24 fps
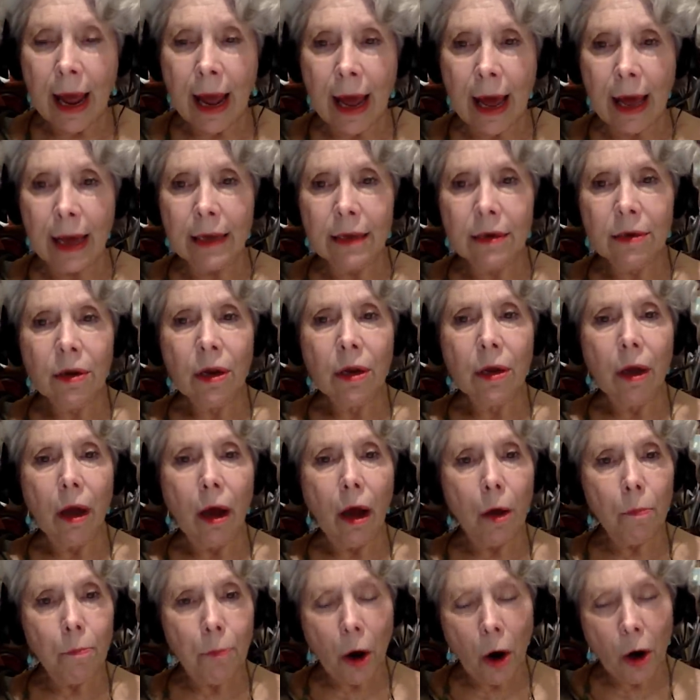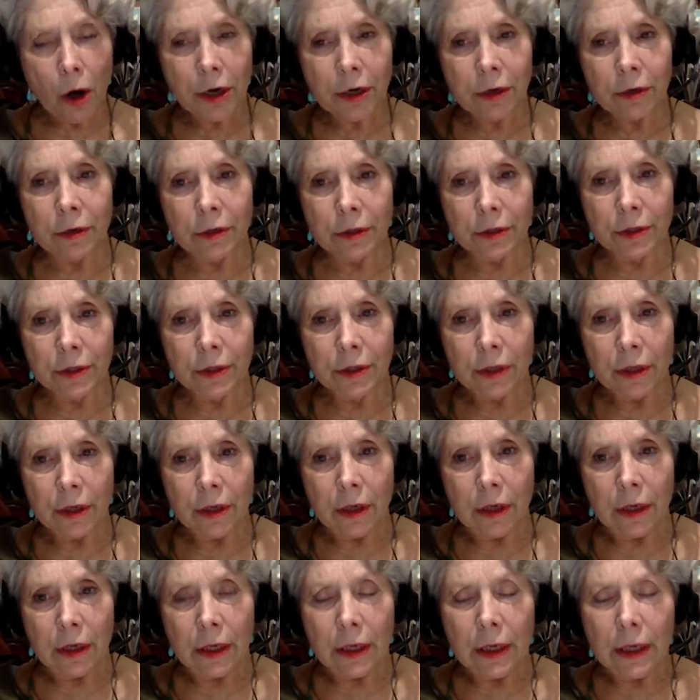and a partner's,
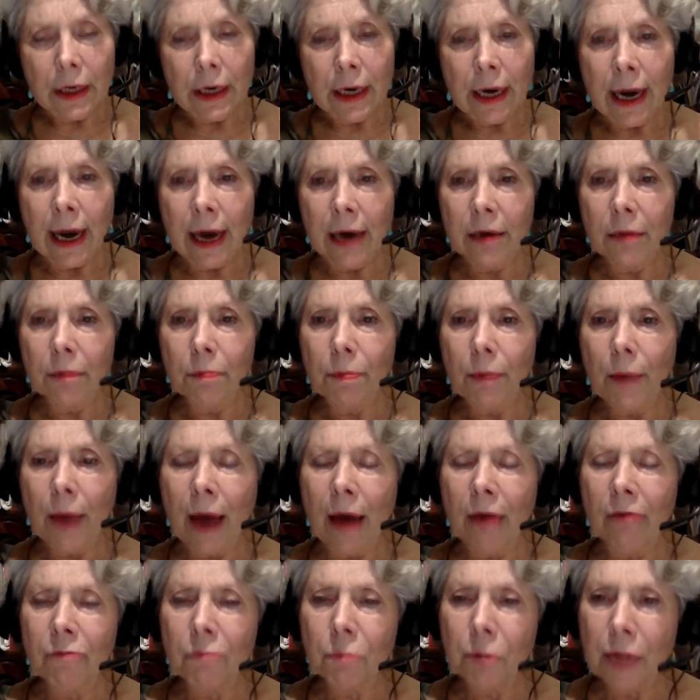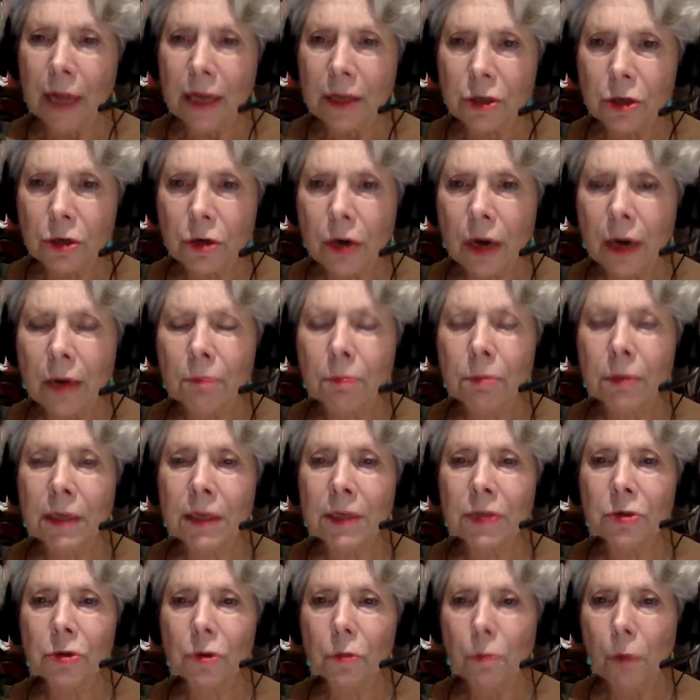how to have pleasure and
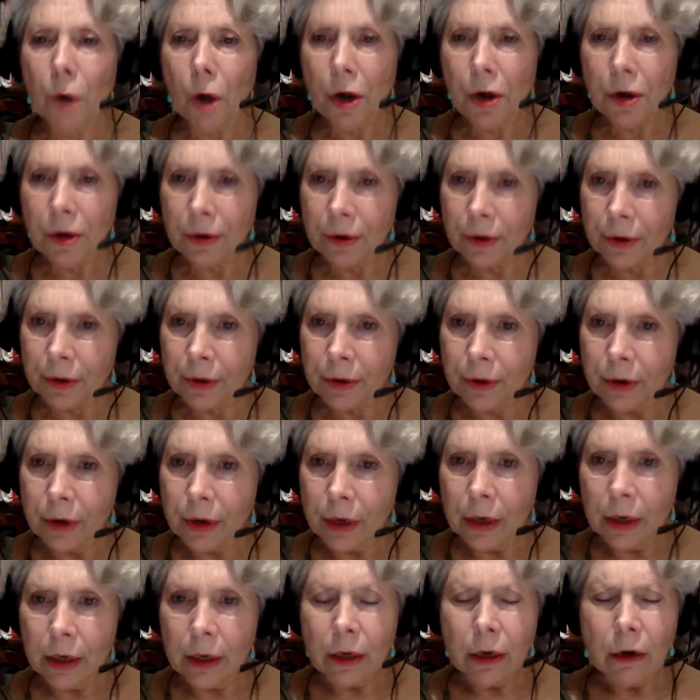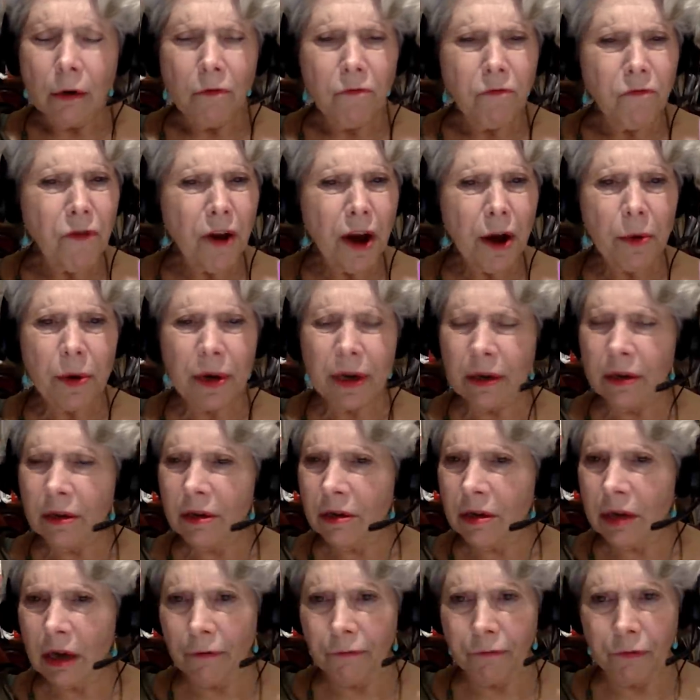please your partner. Very
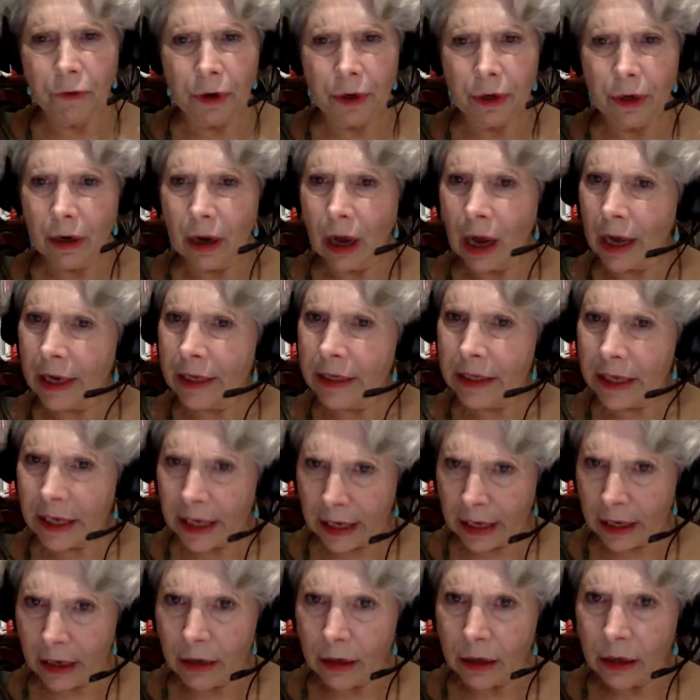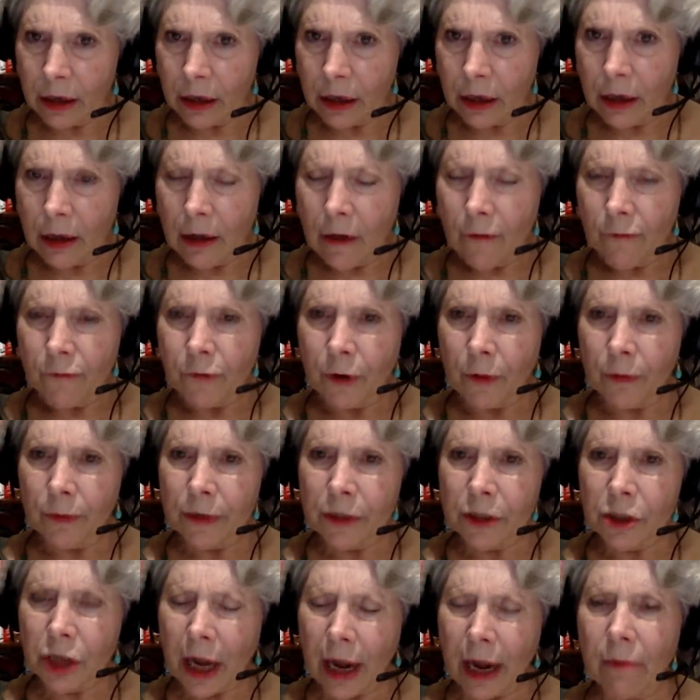different idea from
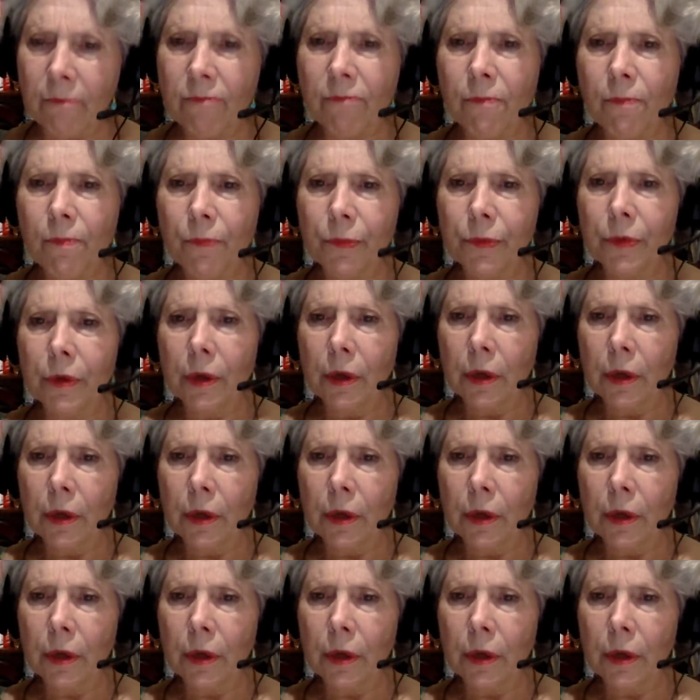the shameful